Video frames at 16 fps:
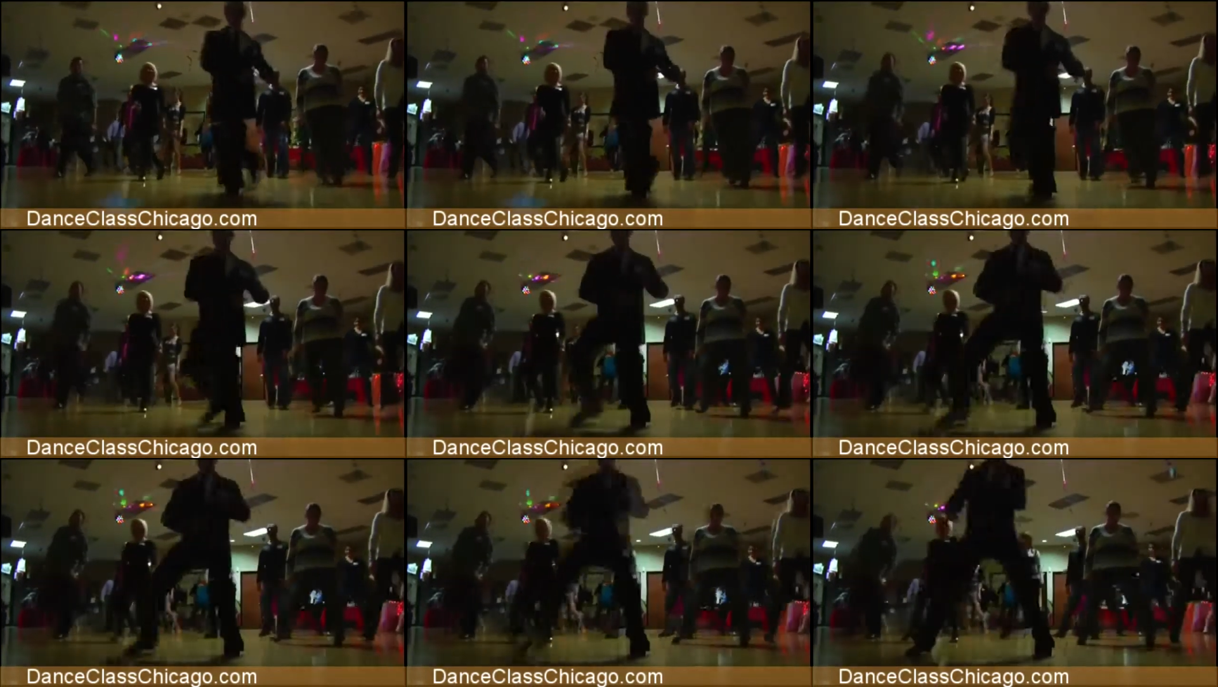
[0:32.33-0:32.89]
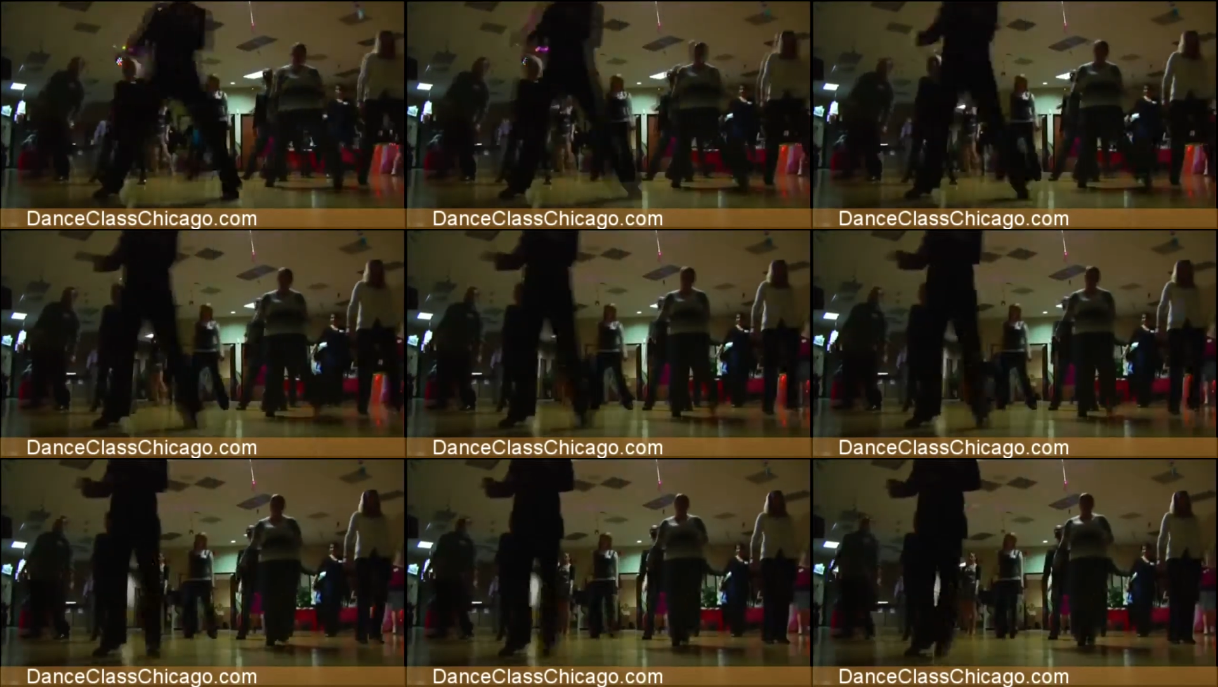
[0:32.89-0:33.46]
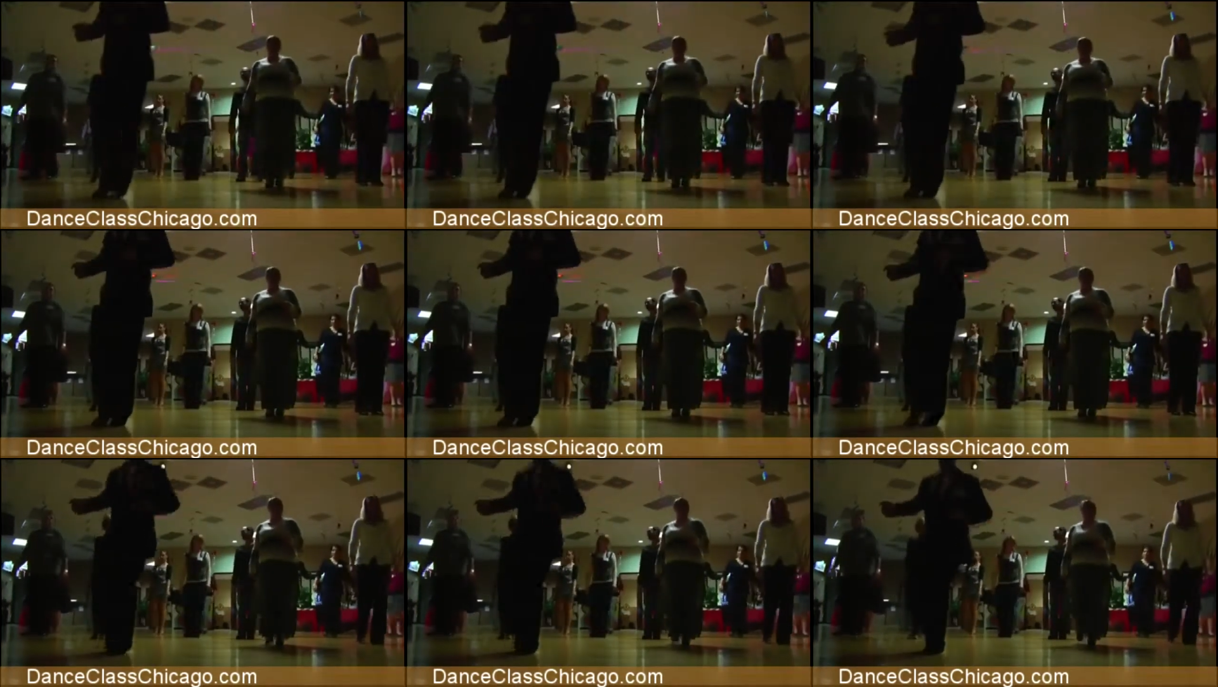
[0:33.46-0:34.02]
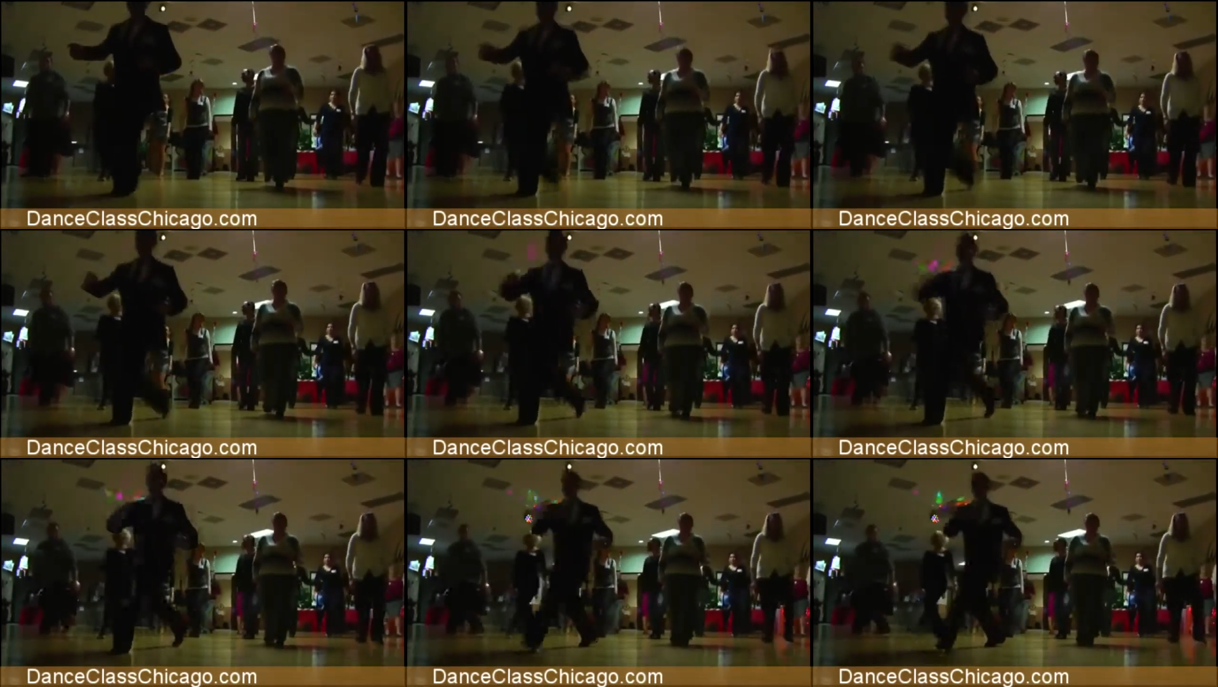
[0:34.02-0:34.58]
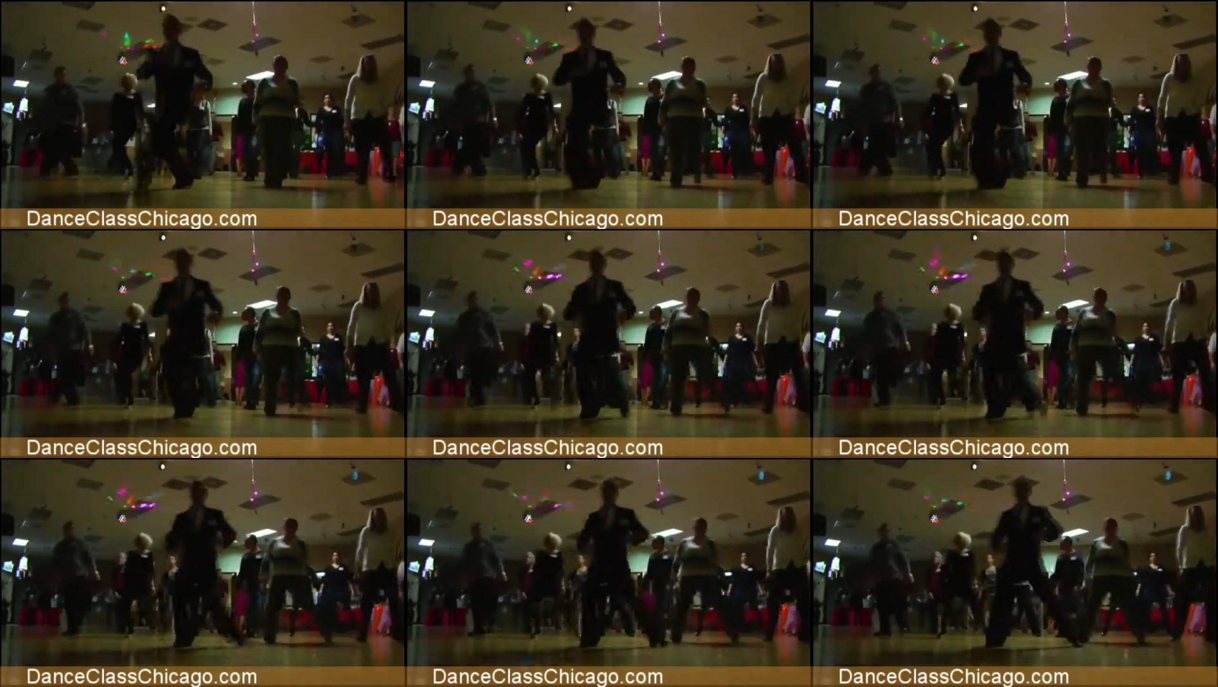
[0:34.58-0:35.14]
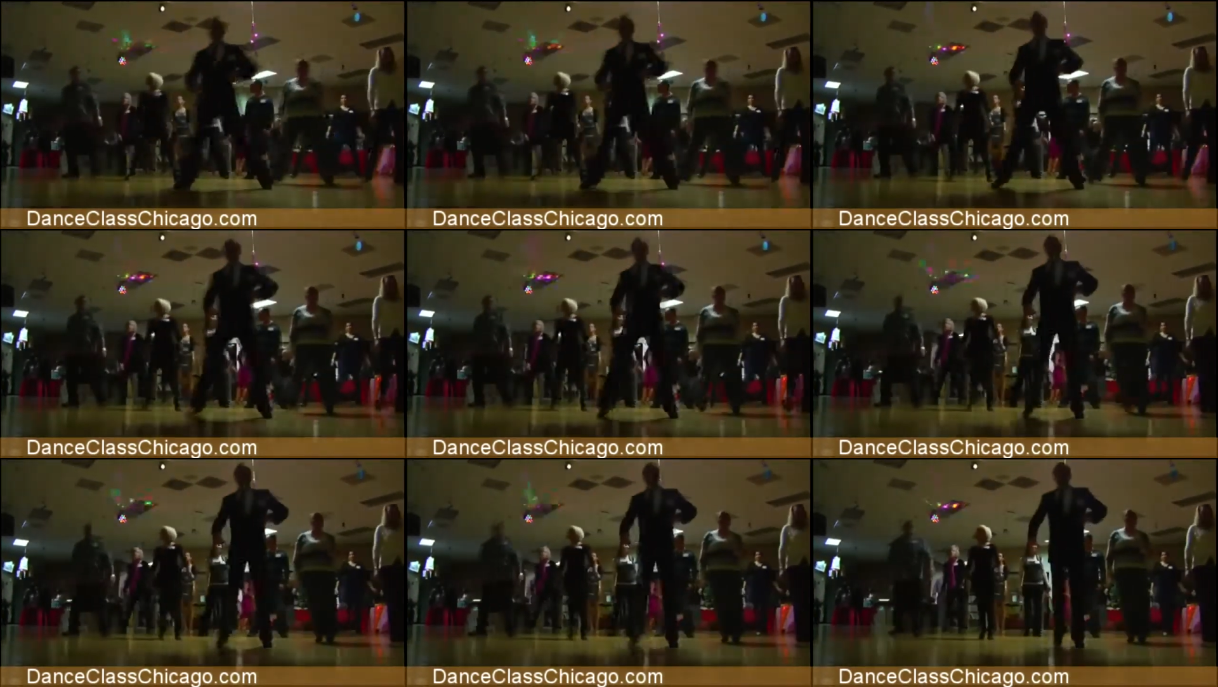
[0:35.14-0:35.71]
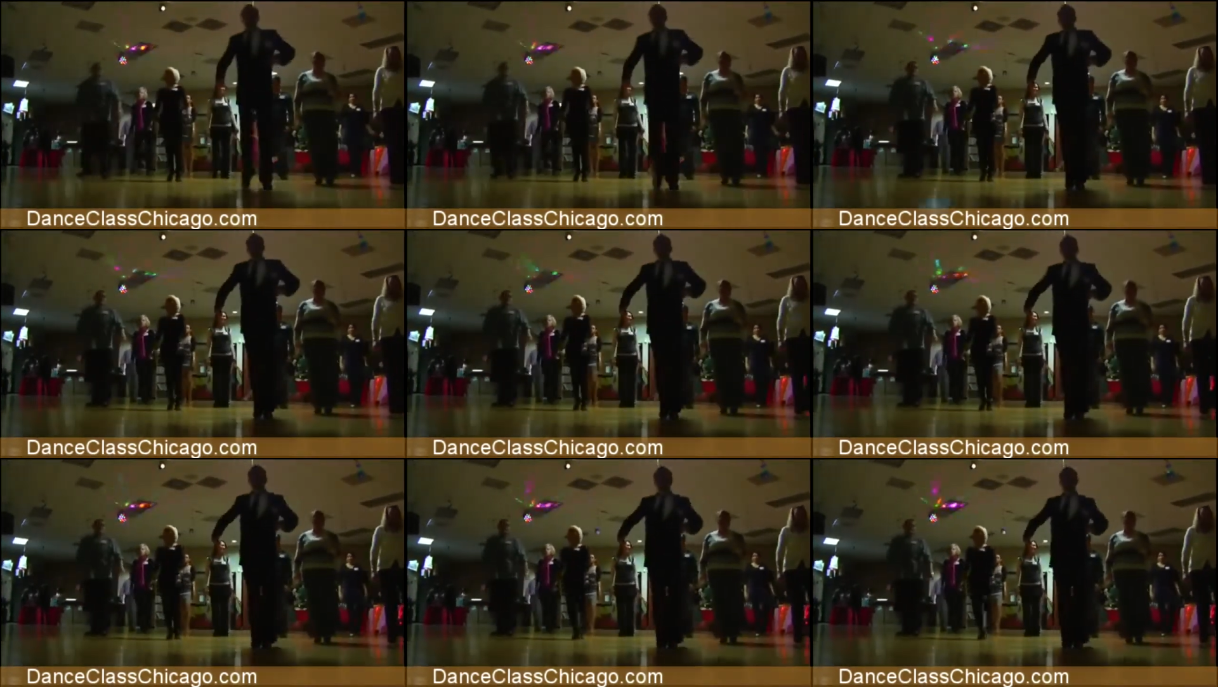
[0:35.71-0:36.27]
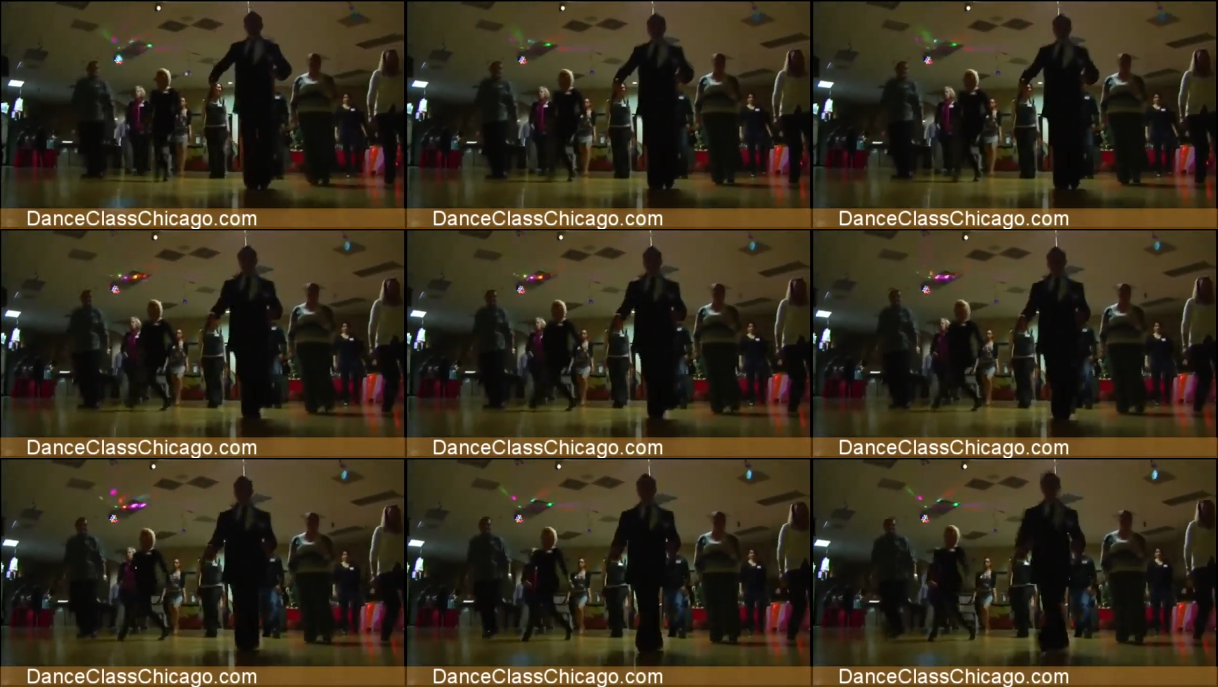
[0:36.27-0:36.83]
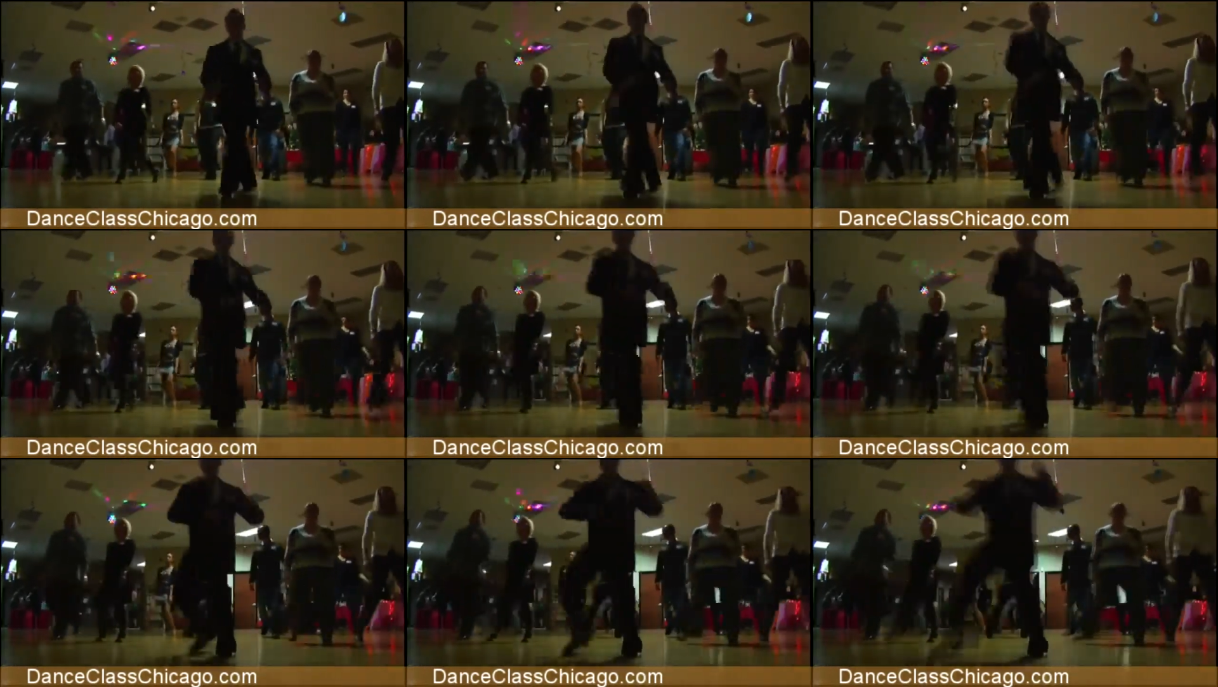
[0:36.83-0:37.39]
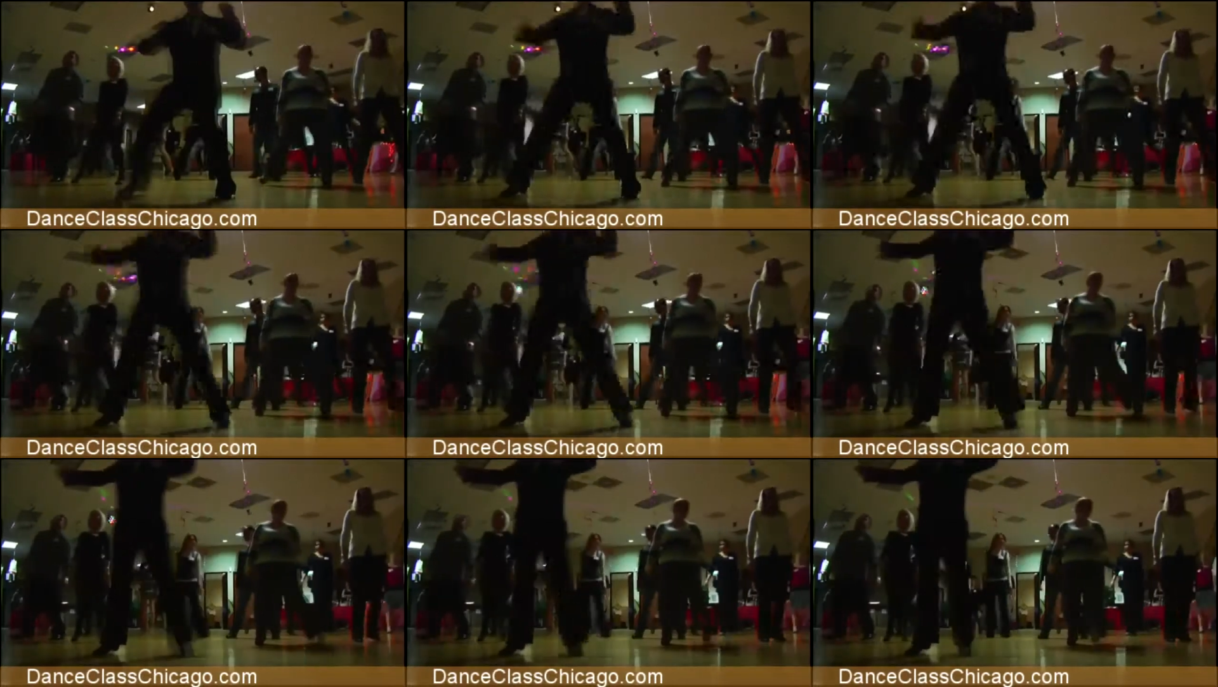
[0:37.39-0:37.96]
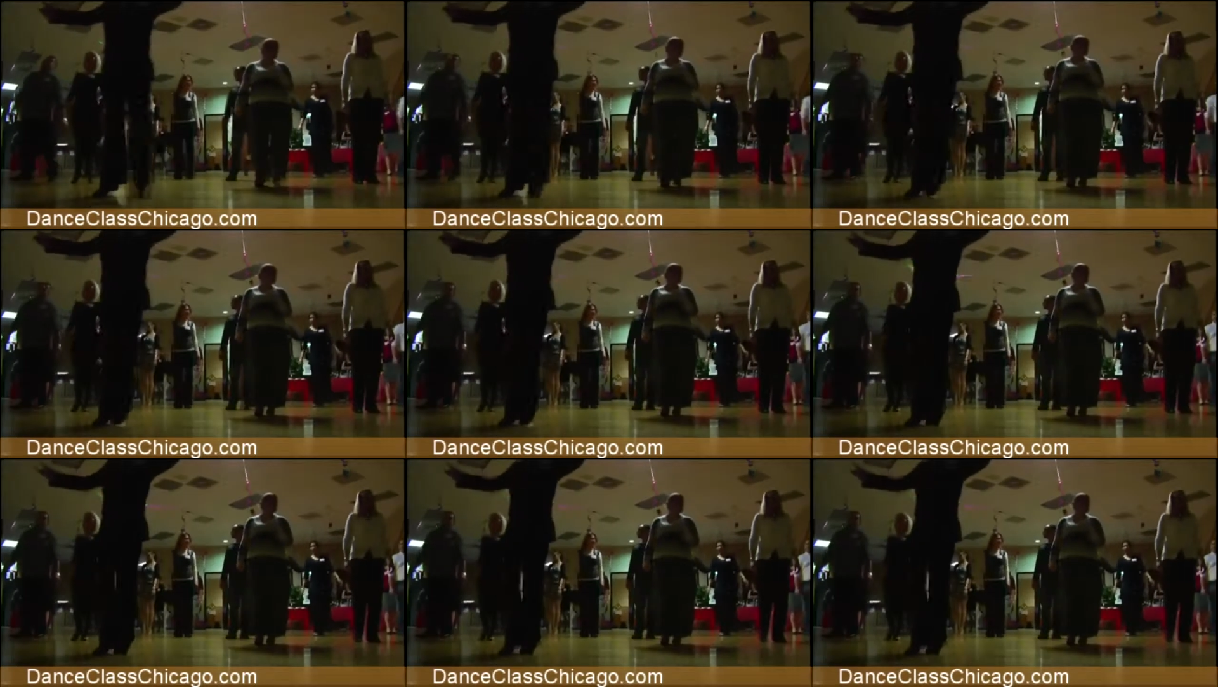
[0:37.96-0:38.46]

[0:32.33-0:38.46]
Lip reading: (no speaker visible)